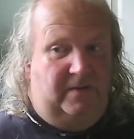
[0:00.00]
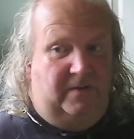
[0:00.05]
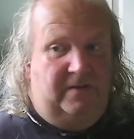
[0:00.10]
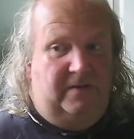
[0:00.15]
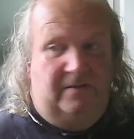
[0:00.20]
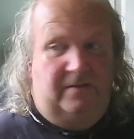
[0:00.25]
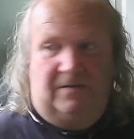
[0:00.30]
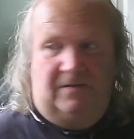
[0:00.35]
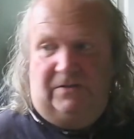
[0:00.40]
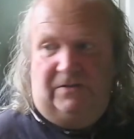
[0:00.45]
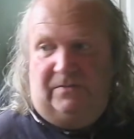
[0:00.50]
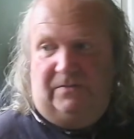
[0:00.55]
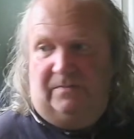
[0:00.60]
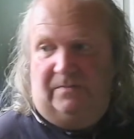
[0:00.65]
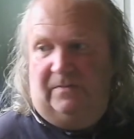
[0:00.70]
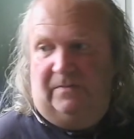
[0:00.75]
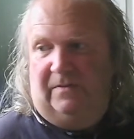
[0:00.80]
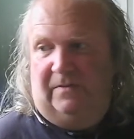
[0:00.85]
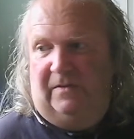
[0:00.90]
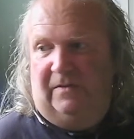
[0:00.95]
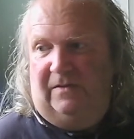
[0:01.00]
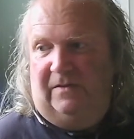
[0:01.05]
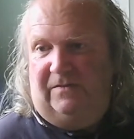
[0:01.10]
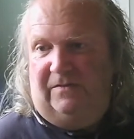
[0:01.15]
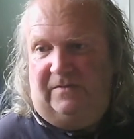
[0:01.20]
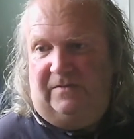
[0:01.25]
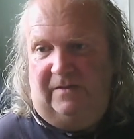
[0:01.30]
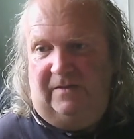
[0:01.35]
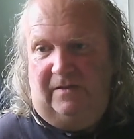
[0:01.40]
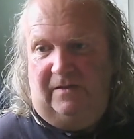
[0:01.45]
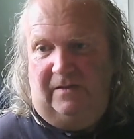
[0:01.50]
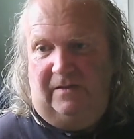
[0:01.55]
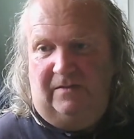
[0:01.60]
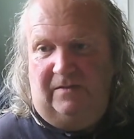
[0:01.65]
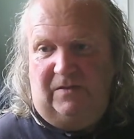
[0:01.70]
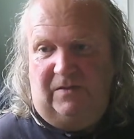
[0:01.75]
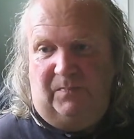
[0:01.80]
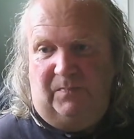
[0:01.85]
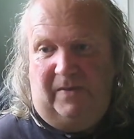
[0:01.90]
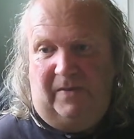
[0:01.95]
this one, this. This
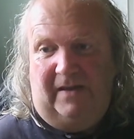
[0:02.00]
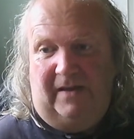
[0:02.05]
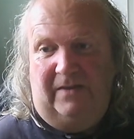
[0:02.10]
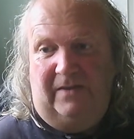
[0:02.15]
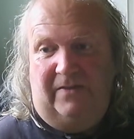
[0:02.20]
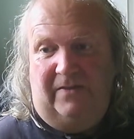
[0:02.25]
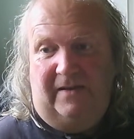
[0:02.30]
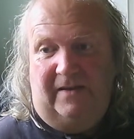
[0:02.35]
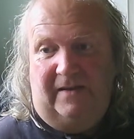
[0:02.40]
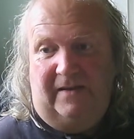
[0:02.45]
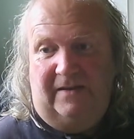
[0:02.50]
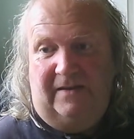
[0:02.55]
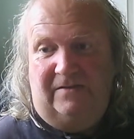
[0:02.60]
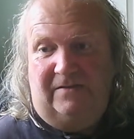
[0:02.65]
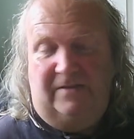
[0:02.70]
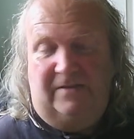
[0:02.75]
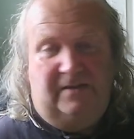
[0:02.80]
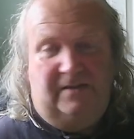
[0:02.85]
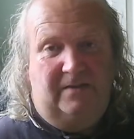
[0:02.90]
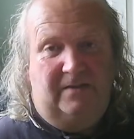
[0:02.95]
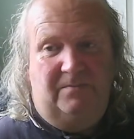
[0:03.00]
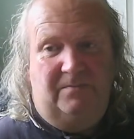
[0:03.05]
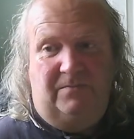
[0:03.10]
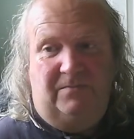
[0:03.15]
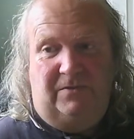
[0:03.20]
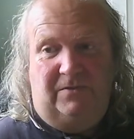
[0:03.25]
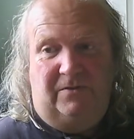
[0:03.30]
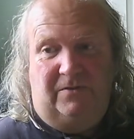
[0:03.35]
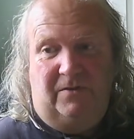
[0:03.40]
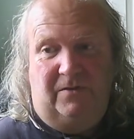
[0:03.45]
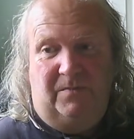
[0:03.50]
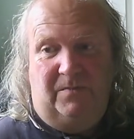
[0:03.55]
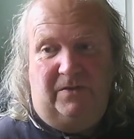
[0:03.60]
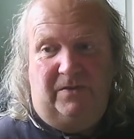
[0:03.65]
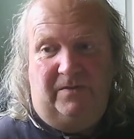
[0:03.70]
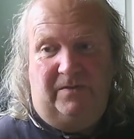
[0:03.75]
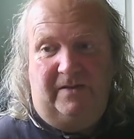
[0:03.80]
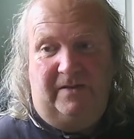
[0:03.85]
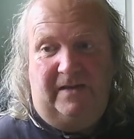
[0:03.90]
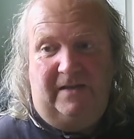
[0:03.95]
uh, this pie thing is that I'm going to
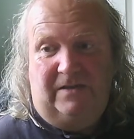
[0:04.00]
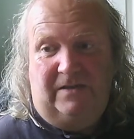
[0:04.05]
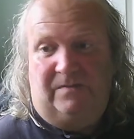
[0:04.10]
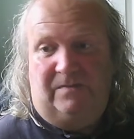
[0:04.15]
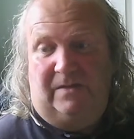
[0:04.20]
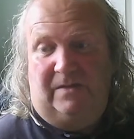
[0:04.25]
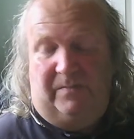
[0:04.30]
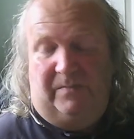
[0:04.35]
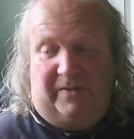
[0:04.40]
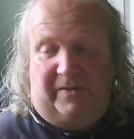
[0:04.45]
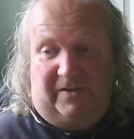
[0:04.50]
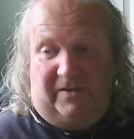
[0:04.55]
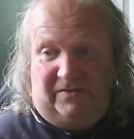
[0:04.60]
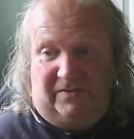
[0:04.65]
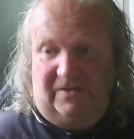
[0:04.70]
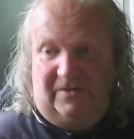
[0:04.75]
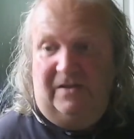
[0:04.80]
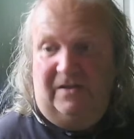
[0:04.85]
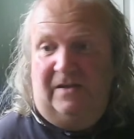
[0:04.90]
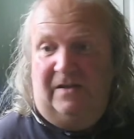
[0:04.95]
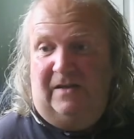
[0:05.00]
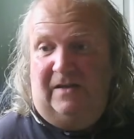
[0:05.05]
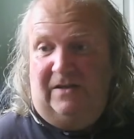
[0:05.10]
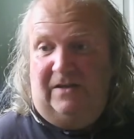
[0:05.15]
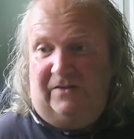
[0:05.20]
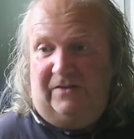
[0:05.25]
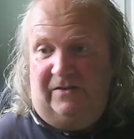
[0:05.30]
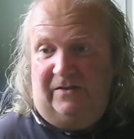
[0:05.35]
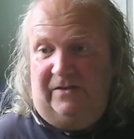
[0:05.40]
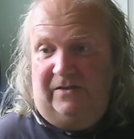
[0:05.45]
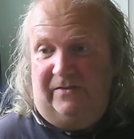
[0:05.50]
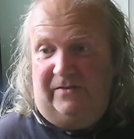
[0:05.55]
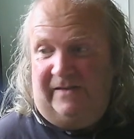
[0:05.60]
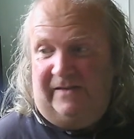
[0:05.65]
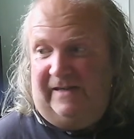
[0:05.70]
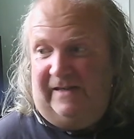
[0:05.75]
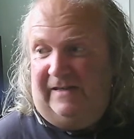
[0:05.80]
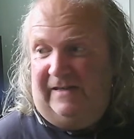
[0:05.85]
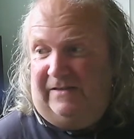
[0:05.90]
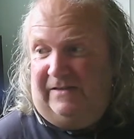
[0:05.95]
be doing next week, because it's got no
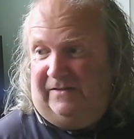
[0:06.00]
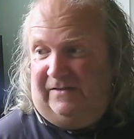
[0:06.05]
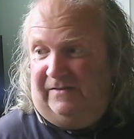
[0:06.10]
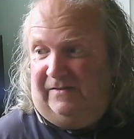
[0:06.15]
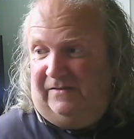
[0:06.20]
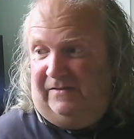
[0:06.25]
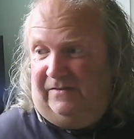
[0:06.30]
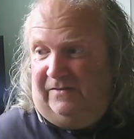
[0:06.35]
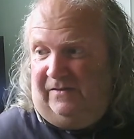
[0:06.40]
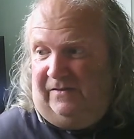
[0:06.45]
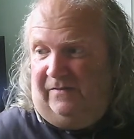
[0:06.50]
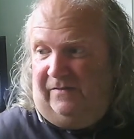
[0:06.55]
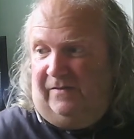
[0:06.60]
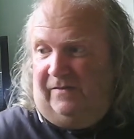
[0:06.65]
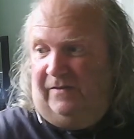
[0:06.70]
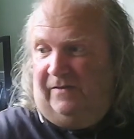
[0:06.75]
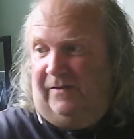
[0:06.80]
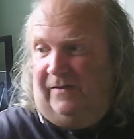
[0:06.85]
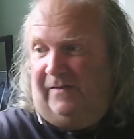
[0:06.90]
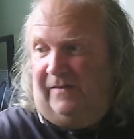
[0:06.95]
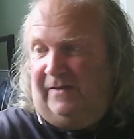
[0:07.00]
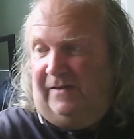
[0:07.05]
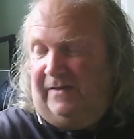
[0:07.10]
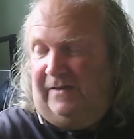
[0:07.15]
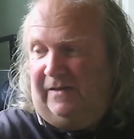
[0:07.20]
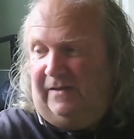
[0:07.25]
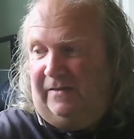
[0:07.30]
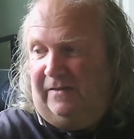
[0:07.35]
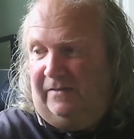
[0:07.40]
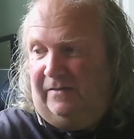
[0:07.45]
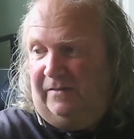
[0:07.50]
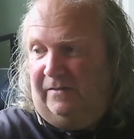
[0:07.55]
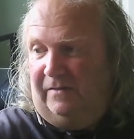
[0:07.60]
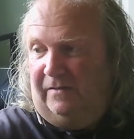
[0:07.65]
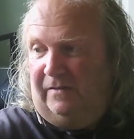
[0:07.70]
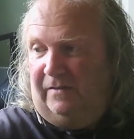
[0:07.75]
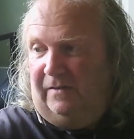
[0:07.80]
case, so I've got no idea.